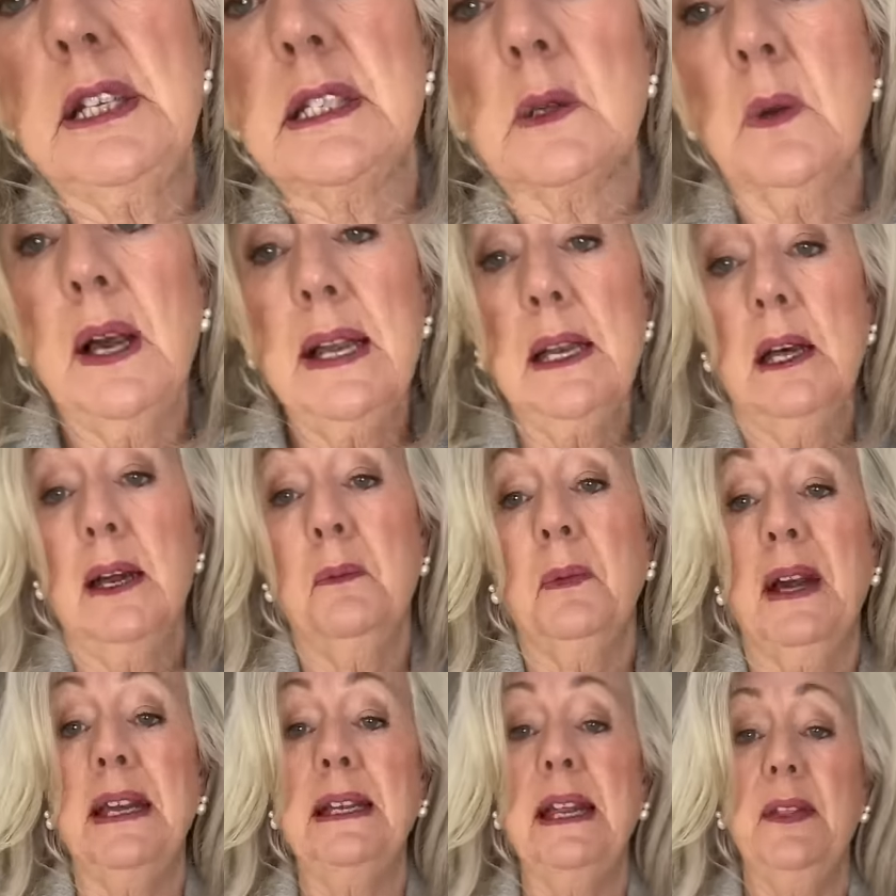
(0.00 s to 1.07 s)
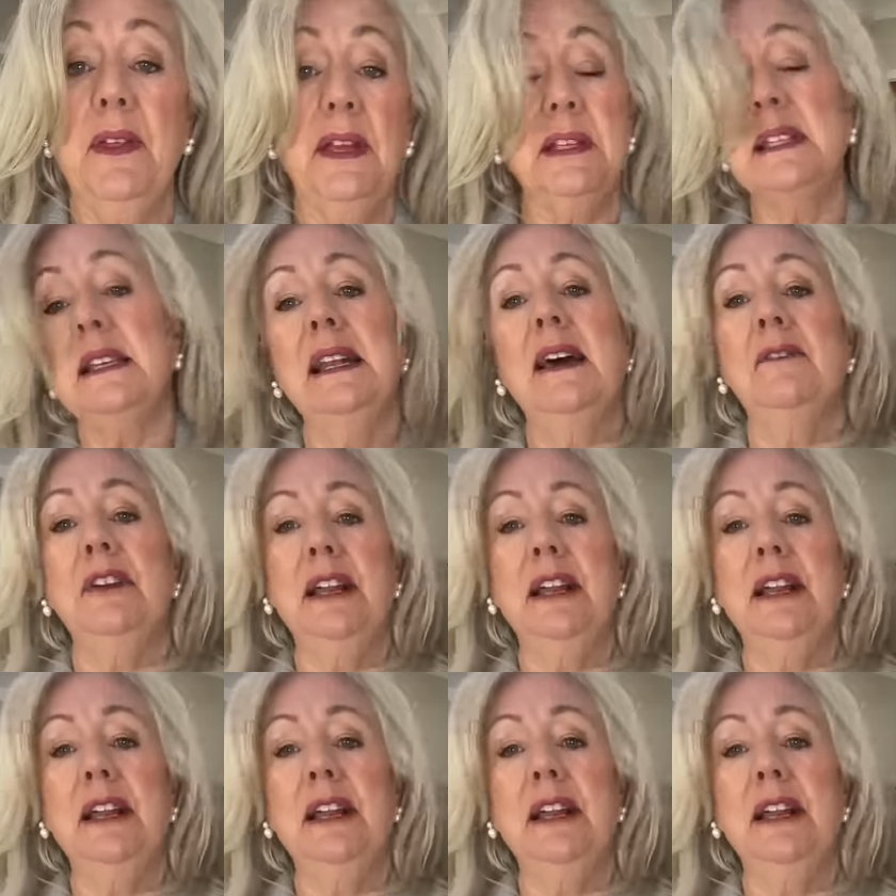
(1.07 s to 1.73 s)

It's quite lightweight. Now, they didn't have